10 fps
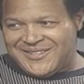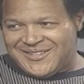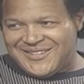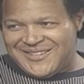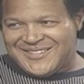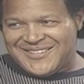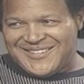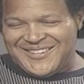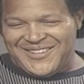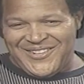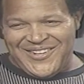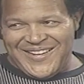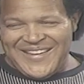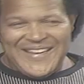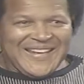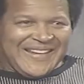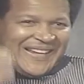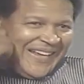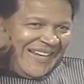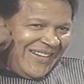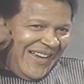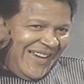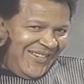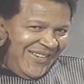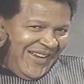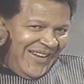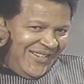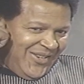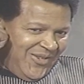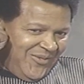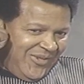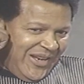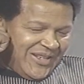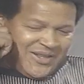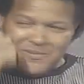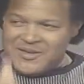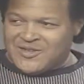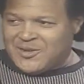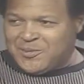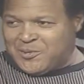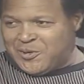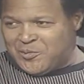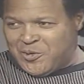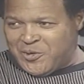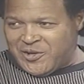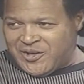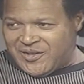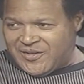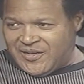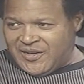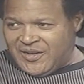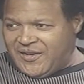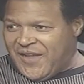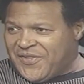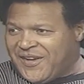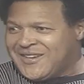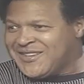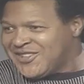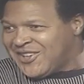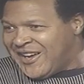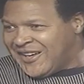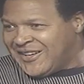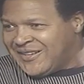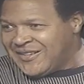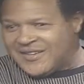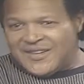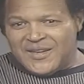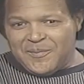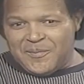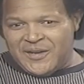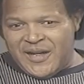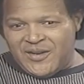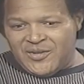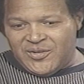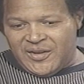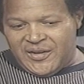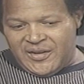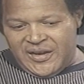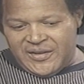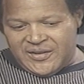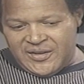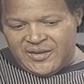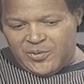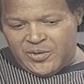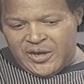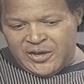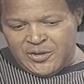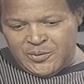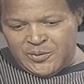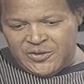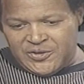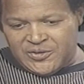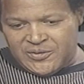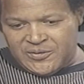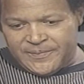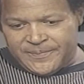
It's you know, I don't like to mention the word work. Not that I dislike it, but I think what I do is